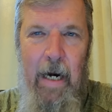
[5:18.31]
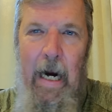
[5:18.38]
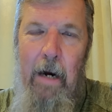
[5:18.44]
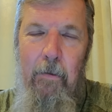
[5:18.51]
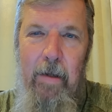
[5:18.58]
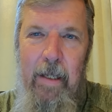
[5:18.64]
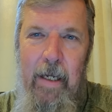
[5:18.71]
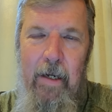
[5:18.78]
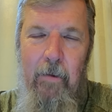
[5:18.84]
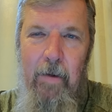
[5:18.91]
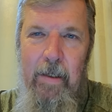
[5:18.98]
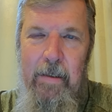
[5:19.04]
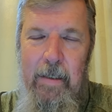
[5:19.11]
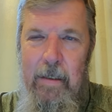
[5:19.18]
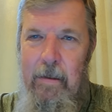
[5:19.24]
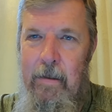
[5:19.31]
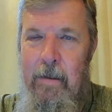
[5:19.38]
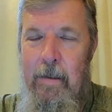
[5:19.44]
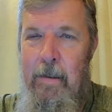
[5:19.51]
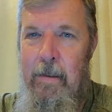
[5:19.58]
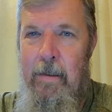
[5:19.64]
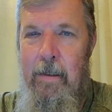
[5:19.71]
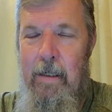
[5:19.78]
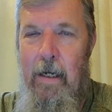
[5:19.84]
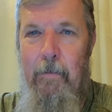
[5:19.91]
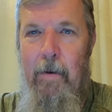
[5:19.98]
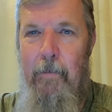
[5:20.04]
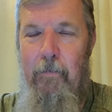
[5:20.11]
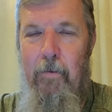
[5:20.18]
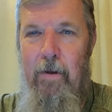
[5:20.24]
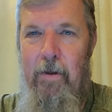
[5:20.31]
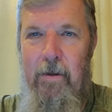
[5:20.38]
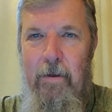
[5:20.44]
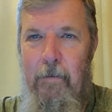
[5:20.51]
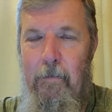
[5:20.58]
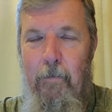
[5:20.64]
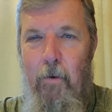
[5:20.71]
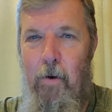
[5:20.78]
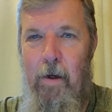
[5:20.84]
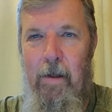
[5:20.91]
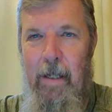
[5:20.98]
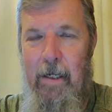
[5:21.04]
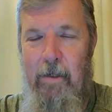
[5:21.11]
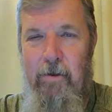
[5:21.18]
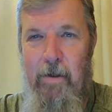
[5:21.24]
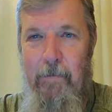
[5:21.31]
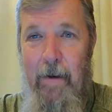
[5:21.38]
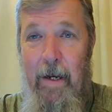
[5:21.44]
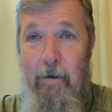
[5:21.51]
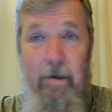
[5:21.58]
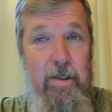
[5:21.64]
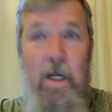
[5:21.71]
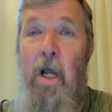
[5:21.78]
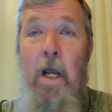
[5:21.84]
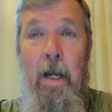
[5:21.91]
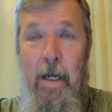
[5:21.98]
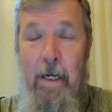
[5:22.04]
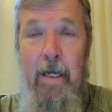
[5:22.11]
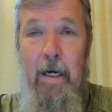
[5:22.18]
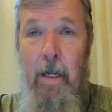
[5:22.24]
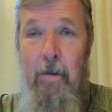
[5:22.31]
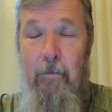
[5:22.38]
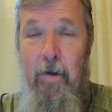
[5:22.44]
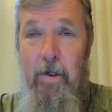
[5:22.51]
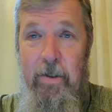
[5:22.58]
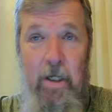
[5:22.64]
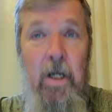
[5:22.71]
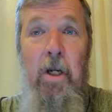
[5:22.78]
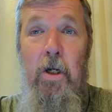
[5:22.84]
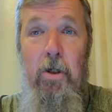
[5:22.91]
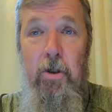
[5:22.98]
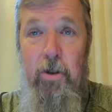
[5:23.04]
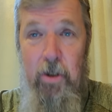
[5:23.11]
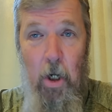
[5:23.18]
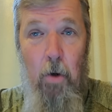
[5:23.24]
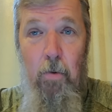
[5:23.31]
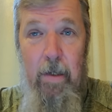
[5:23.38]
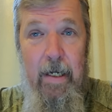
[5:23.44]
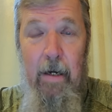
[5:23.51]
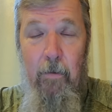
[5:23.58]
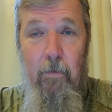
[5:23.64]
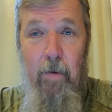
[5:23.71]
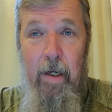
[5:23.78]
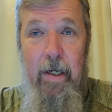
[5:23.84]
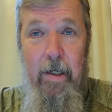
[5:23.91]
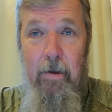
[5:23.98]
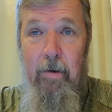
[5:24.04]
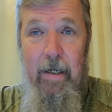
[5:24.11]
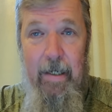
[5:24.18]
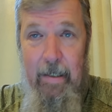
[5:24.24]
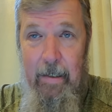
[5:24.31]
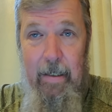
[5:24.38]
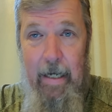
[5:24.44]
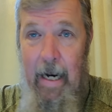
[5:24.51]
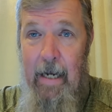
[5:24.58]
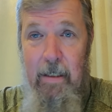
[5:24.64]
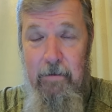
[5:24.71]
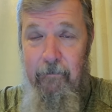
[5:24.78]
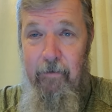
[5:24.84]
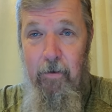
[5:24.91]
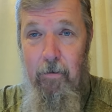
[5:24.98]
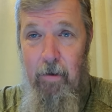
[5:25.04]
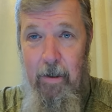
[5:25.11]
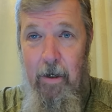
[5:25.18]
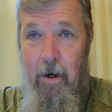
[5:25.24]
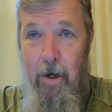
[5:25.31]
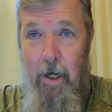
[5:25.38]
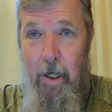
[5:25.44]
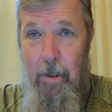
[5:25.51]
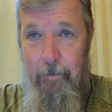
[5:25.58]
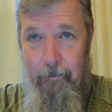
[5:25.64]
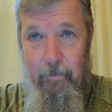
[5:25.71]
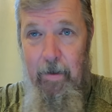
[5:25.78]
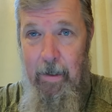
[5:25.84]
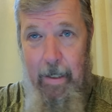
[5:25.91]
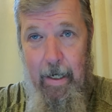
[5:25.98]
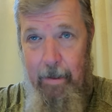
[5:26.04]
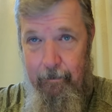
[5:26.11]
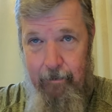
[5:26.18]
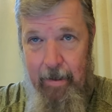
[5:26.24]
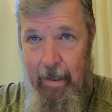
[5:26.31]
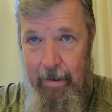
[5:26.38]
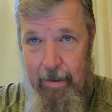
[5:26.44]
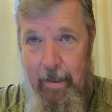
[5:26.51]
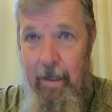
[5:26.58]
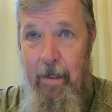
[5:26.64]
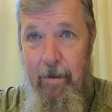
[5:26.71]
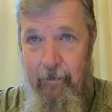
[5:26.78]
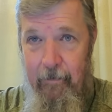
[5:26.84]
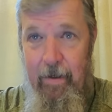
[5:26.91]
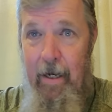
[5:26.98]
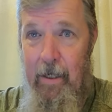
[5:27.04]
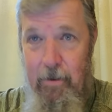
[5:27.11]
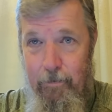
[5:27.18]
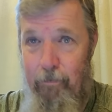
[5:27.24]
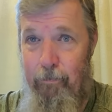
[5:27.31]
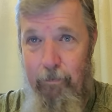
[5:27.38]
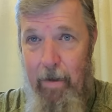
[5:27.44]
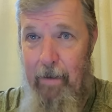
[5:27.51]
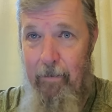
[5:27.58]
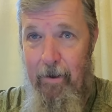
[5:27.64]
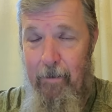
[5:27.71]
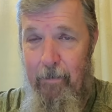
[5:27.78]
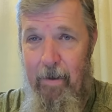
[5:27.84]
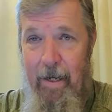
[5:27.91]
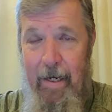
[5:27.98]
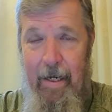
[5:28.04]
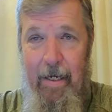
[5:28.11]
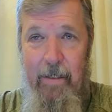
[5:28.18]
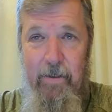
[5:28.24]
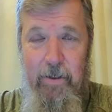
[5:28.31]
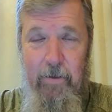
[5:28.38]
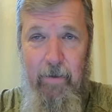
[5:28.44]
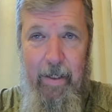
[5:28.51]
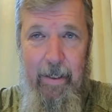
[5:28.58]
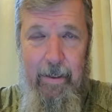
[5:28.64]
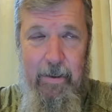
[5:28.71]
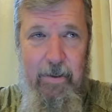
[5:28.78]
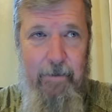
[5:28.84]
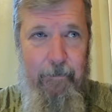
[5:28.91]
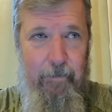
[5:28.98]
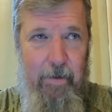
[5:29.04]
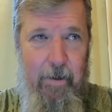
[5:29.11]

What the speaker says: How are they going to come up with more electric batteries? In other words, don't get rid of your gas-fueled car. Again, not that any of you guys probably are planning on doing it.